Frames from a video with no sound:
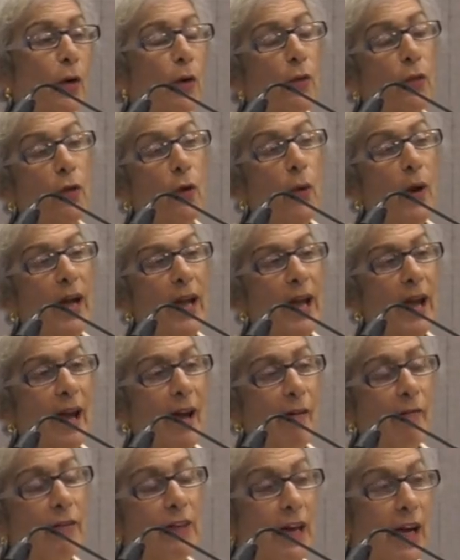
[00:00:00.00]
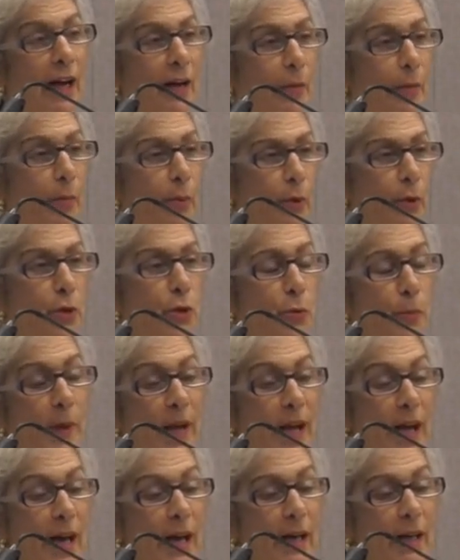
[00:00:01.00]
that although I have gotten
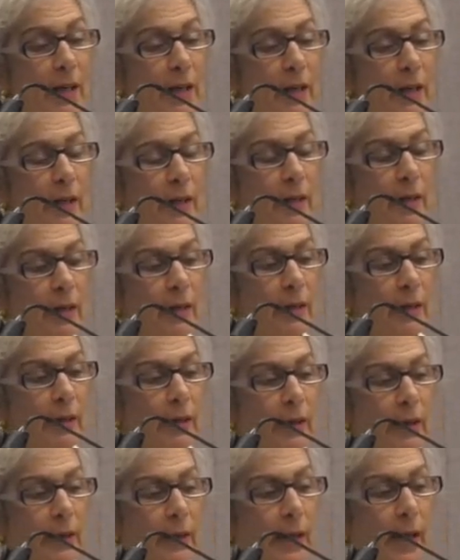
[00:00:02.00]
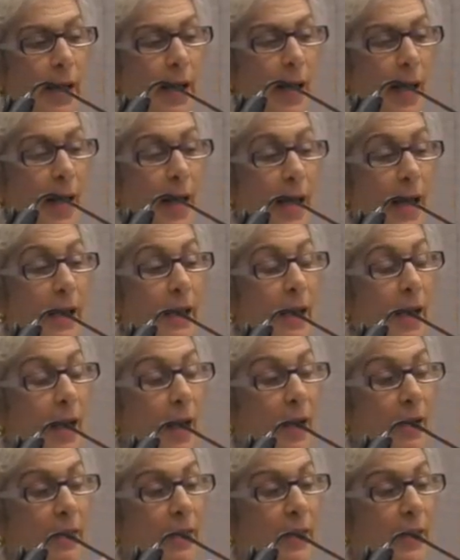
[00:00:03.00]
pushback, and
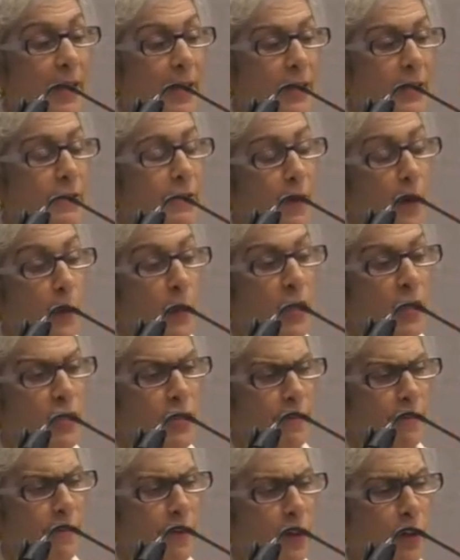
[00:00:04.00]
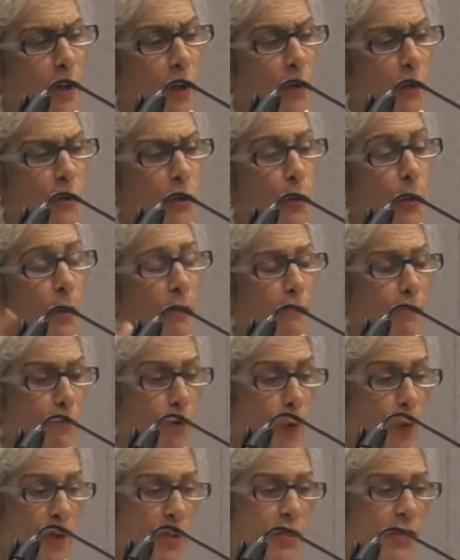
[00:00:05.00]
I think it's very difficult to
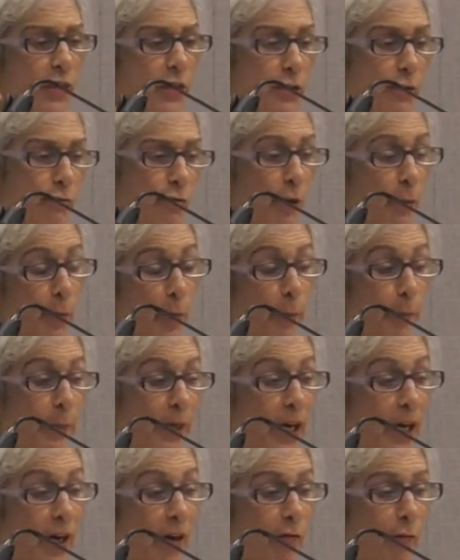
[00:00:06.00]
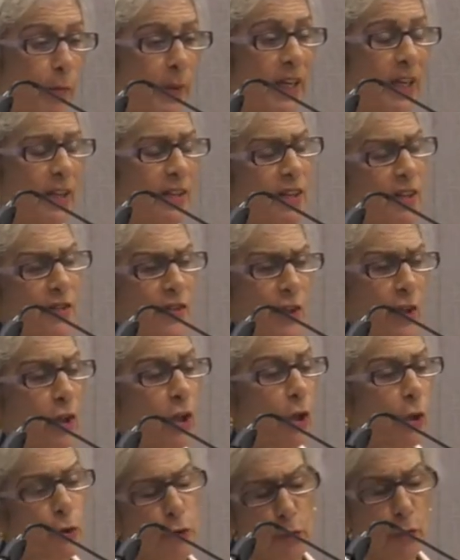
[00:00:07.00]
enforce this from above because it's a
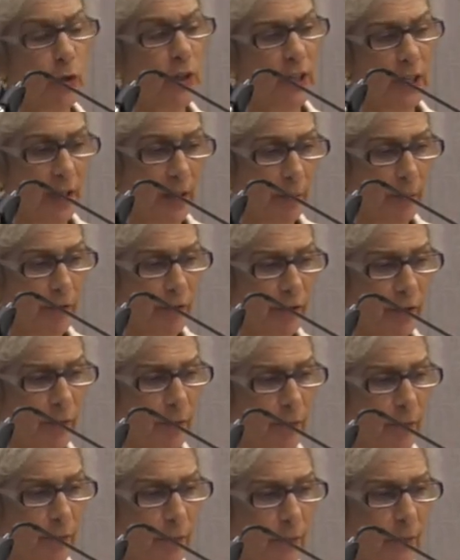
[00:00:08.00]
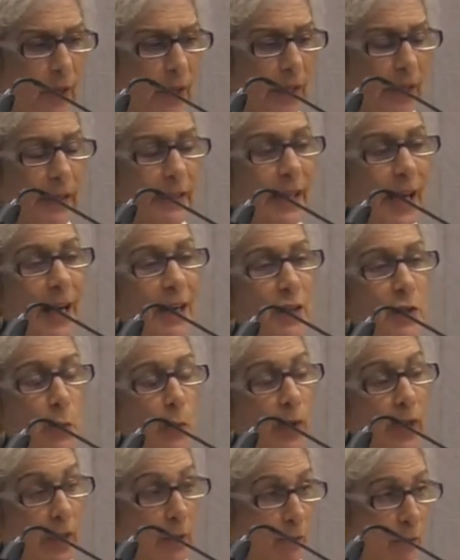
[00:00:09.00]
culture conf, right? That is
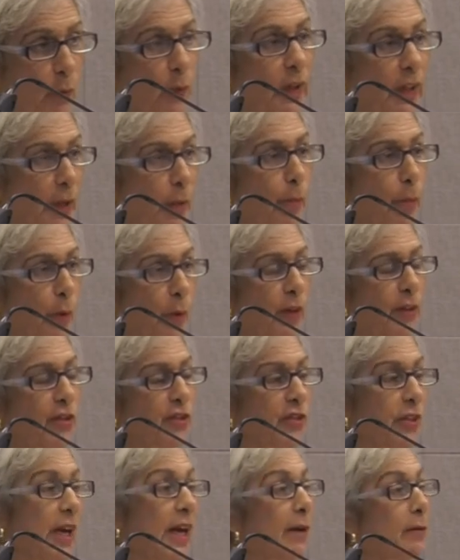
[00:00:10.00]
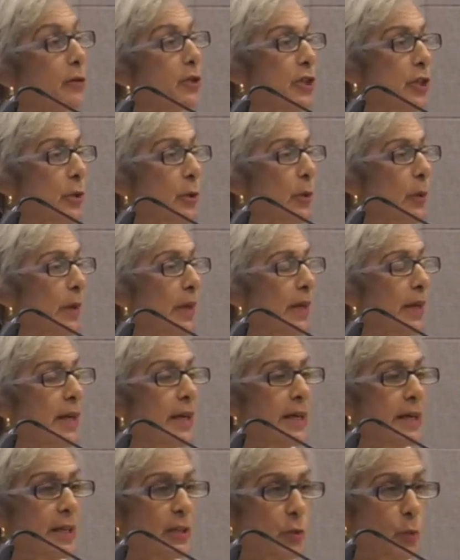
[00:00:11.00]
what it really boils down to,
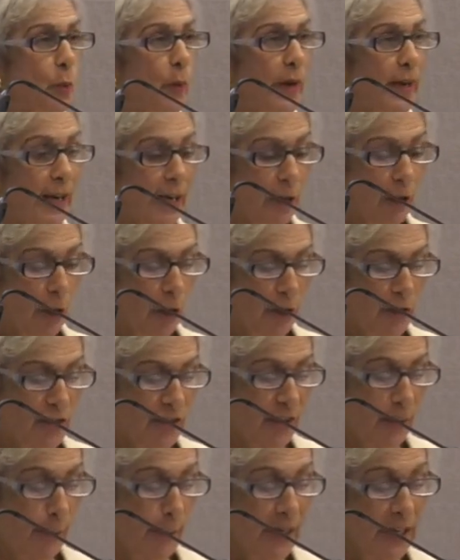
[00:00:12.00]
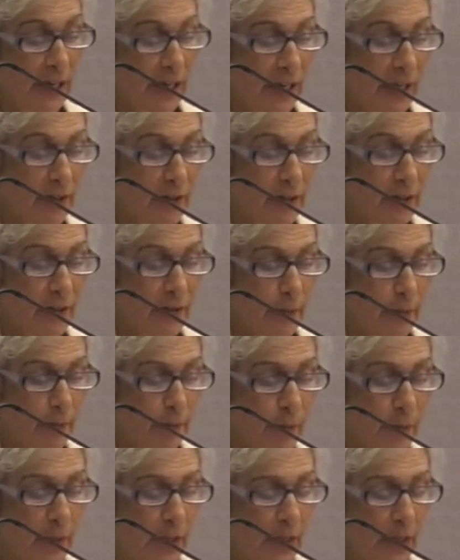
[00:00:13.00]
is winning hearts and minds.
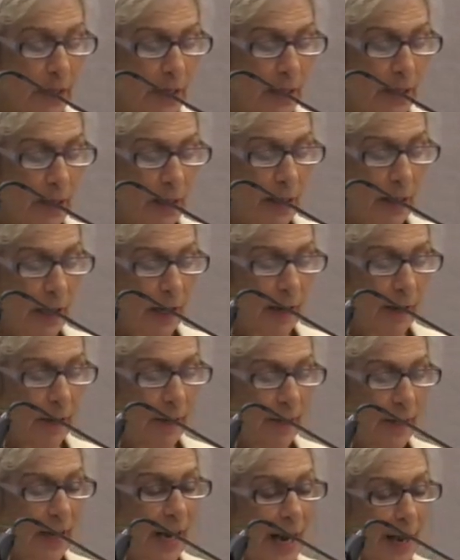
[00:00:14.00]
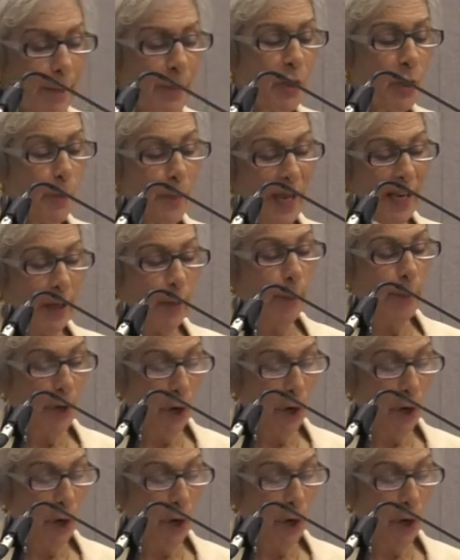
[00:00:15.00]
That I'm going to make a